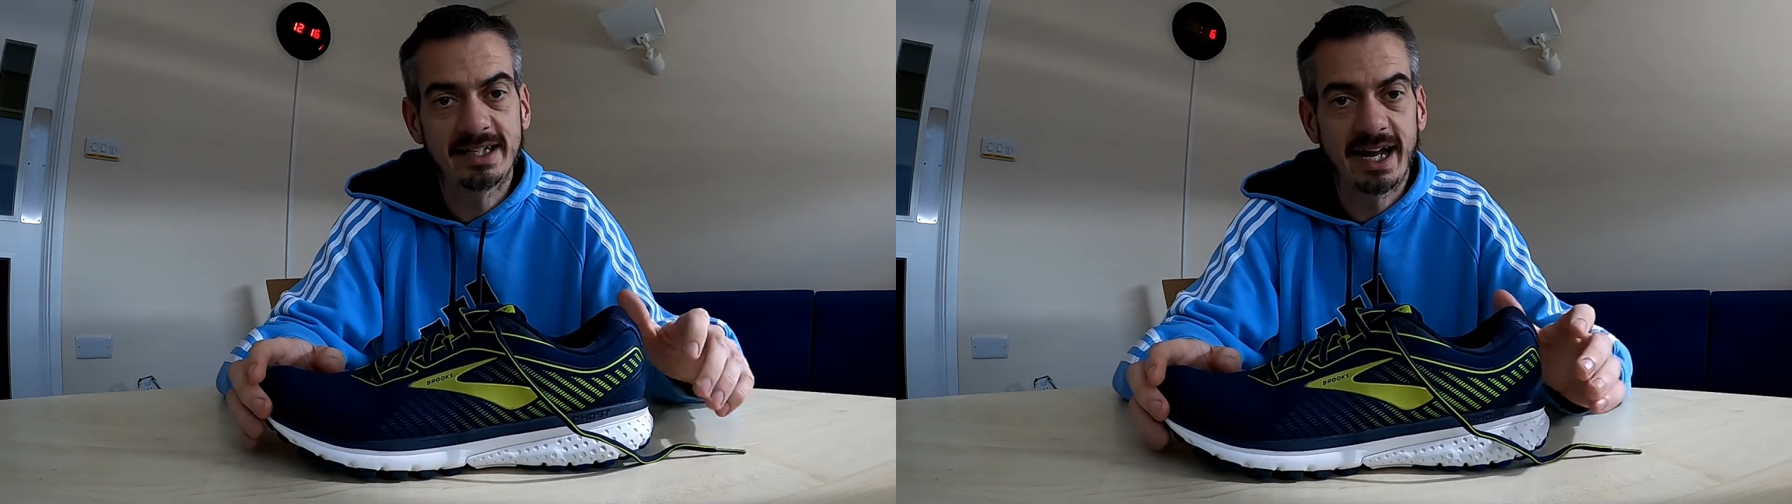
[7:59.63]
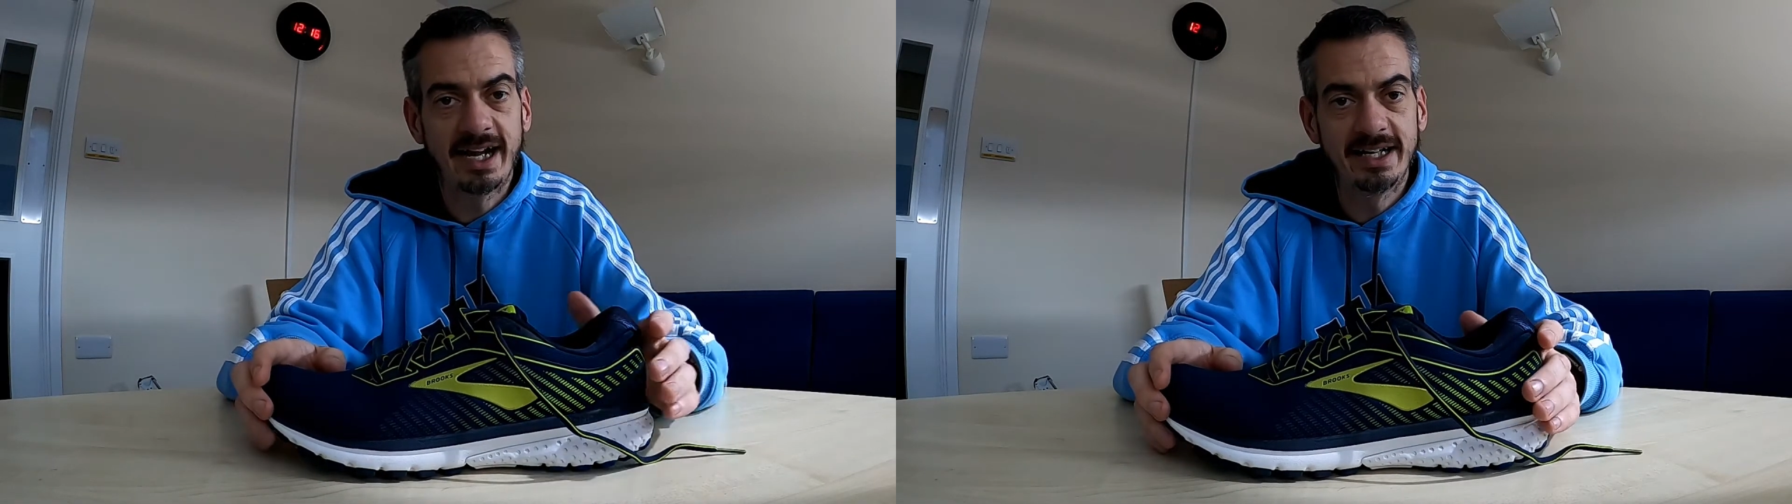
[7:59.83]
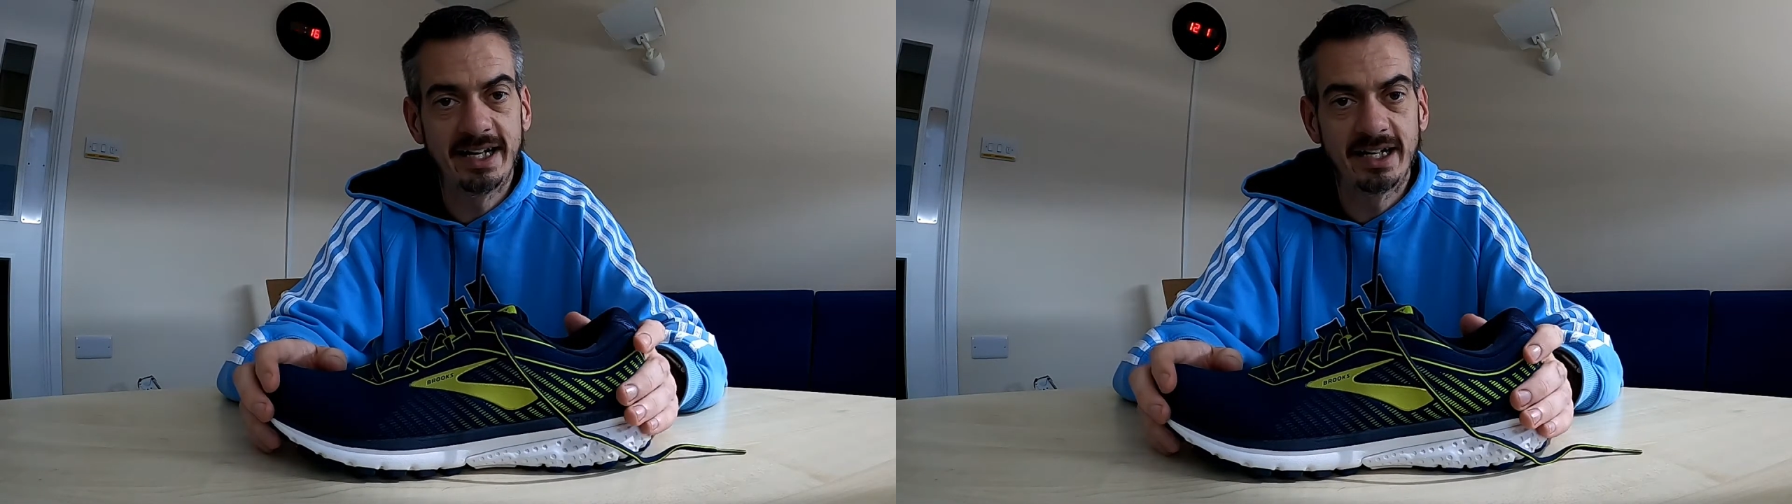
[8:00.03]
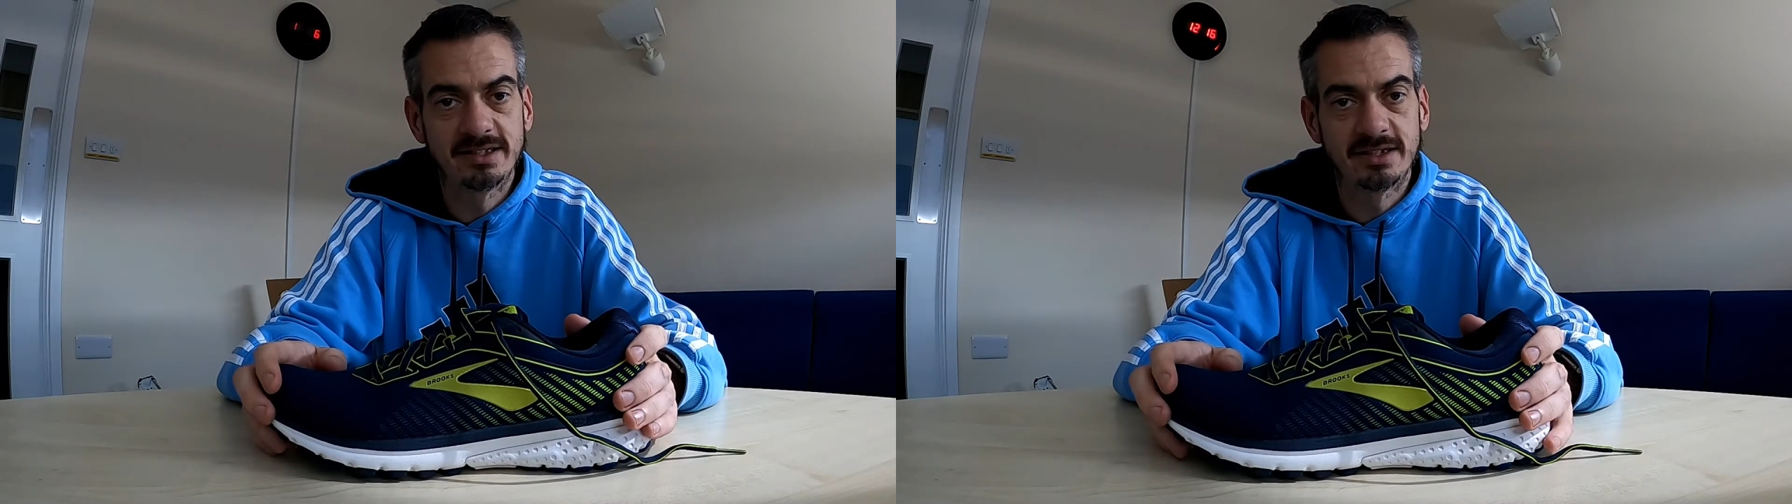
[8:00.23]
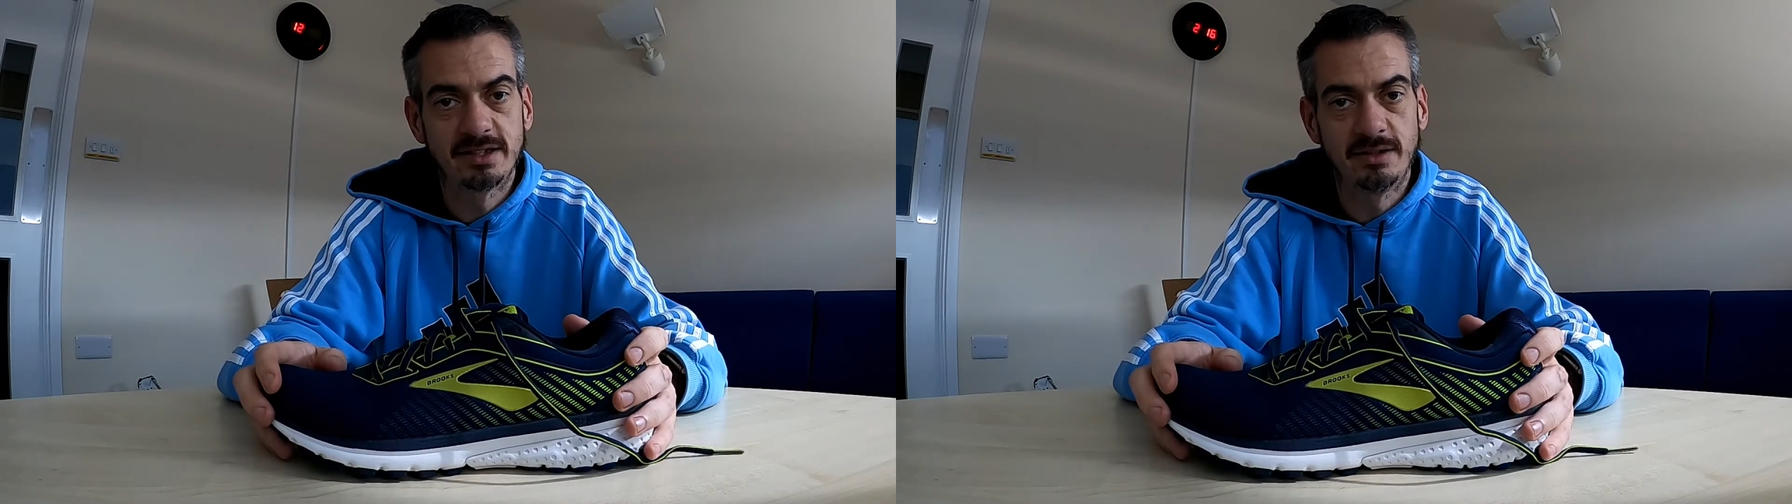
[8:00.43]
a gait
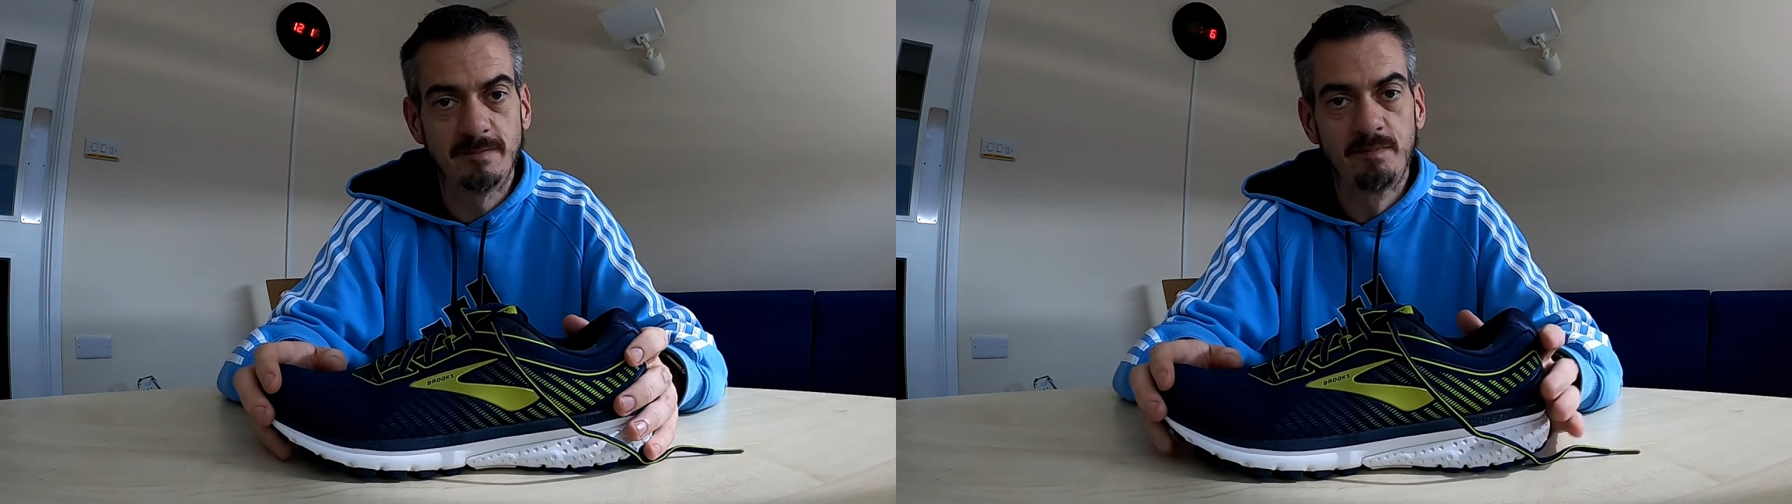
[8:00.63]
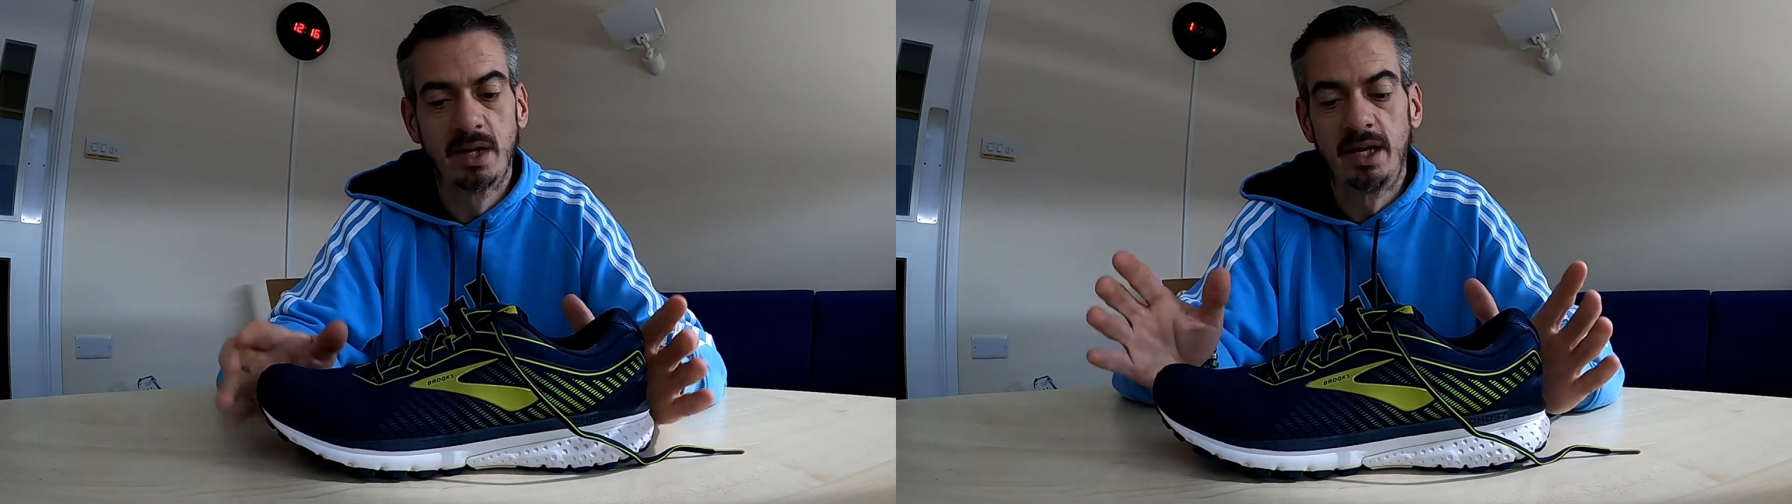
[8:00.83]
analysis done,